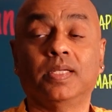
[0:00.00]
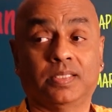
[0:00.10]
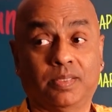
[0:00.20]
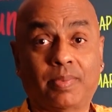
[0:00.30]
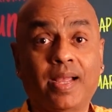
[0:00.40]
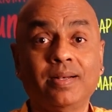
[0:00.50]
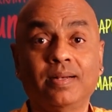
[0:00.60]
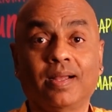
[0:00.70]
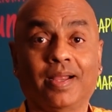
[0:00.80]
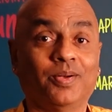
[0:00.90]
Is it bad?
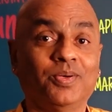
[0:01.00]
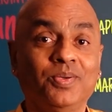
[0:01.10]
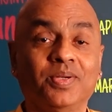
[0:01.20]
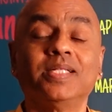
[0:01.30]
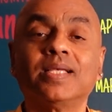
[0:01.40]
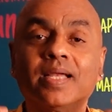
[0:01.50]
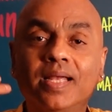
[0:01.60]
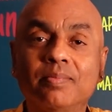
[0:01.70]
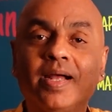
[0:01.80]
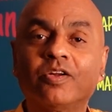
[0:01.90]
I don't know. It's
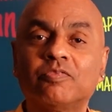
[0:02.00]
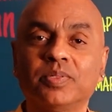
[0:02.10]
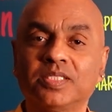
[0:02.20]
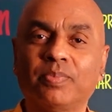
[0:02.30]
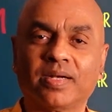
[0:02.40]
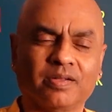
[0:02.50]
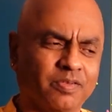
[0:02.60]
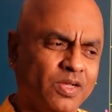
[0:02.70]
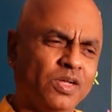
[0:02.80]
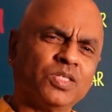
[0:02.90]
again a matter of perspective.
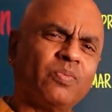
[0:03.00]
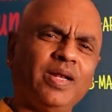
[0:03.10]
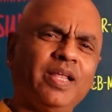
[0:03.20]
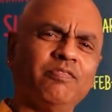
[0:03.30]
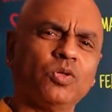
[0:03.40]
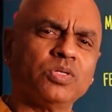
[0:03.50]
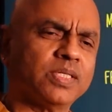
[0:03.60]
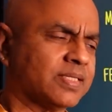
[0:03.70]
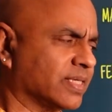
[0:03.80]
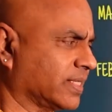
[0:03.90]
So we leave those
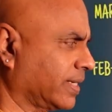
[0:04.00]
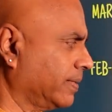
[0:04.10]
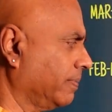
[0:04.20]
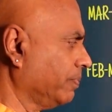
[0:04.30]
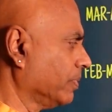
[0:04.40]
things aside.